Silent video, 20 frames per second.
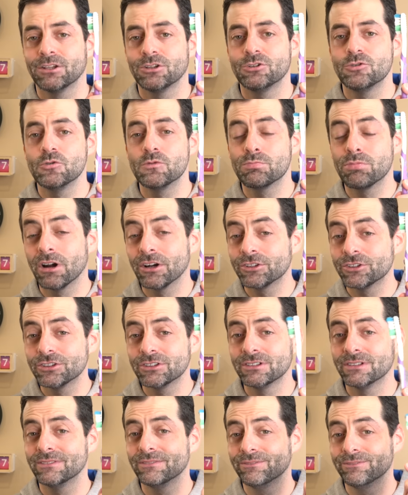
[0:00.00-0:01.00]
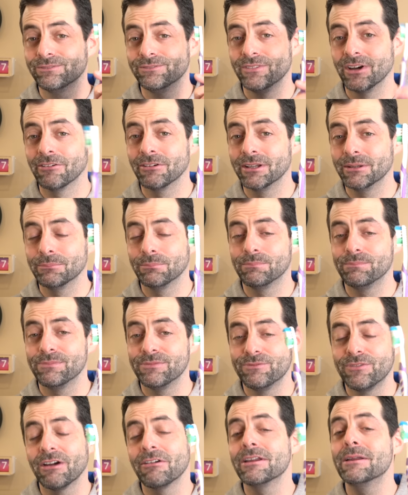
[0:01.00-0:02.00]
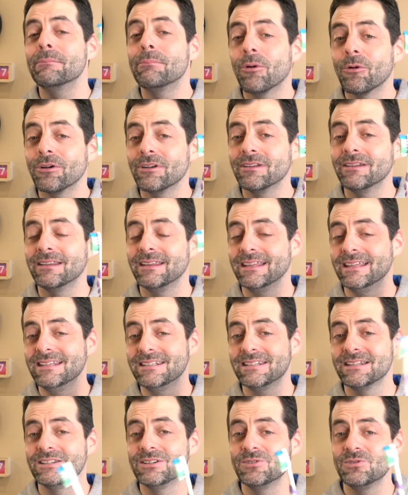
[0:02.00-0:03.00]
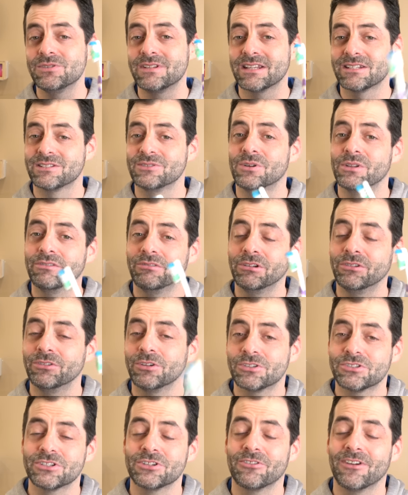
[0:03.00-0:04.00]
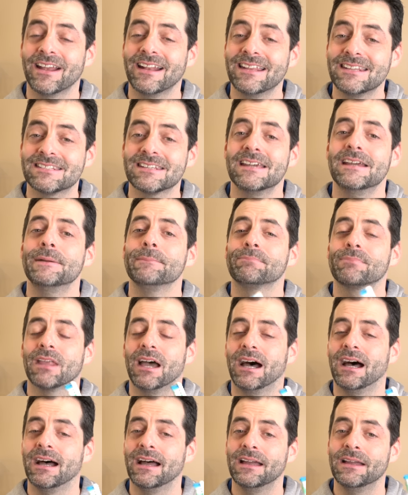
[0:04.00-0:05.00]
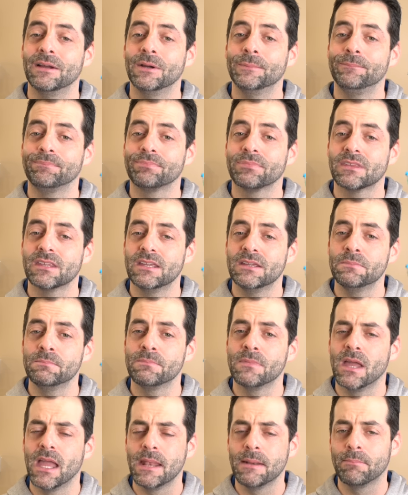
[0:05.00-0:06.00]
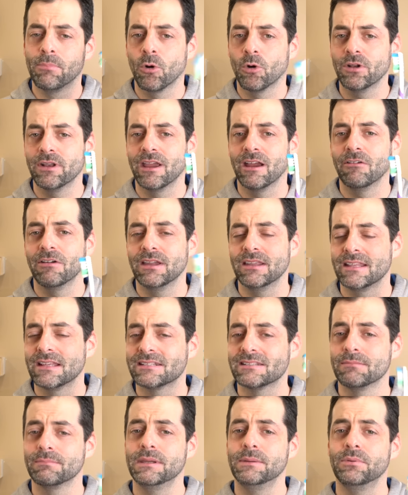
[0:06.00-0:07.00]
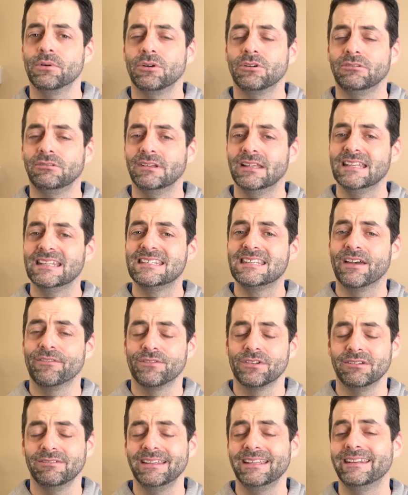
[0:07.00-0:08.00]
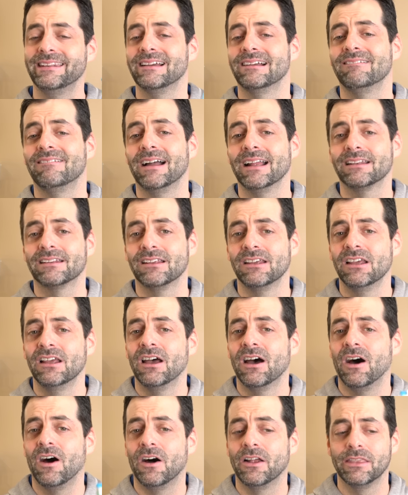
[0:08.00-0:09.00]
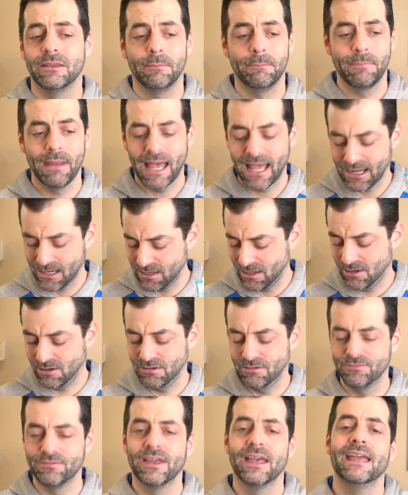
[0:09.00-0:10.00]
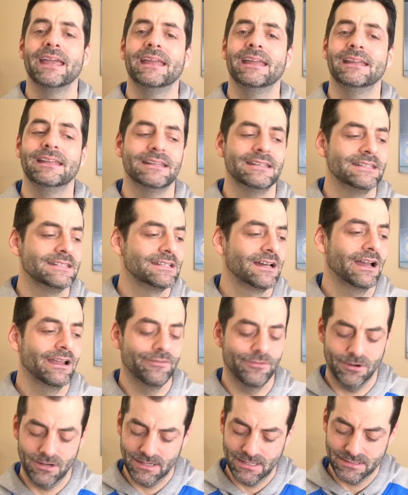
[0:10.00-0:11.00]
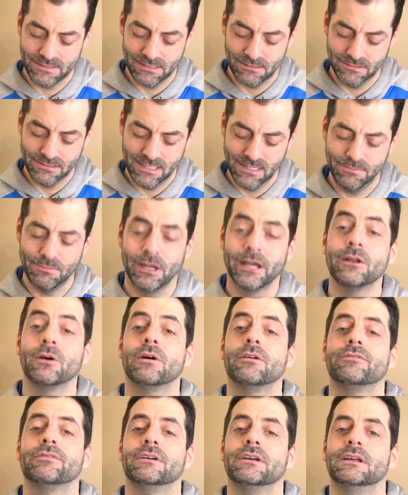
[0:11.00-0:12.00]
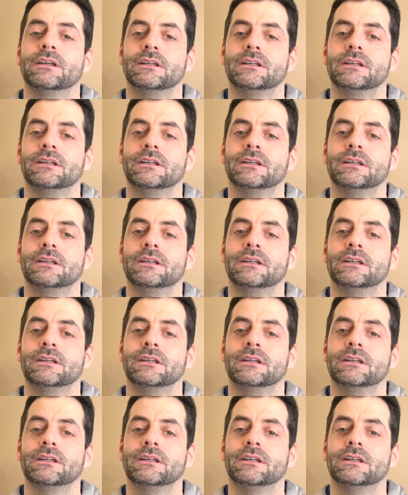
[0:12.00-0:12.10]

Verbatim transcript: toothbrush, very, very important, easy to use, gets in all the little nooks and crannies. Uh, an important area that some people definitely neglect. On the back of a diver, I guess I'll take mine off.